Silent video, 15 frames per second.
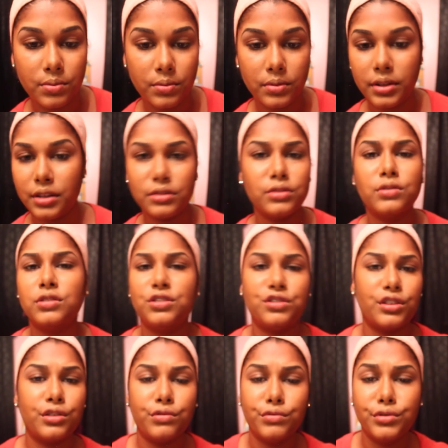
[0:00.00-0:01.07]
There's no
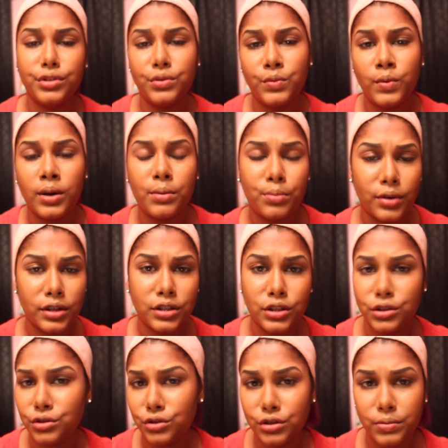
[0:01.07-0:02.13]
strict rule on what
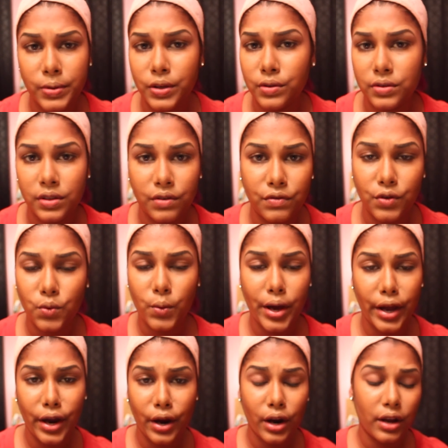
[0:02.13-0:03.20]
brushes you should be using for
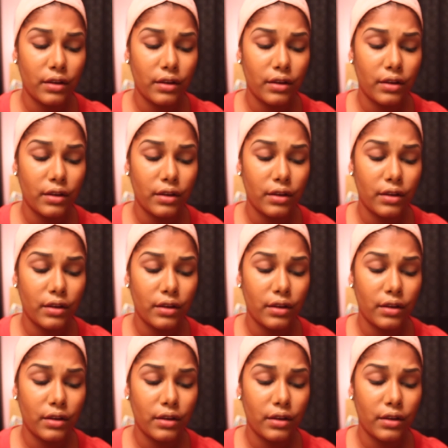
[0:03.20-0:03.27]
where.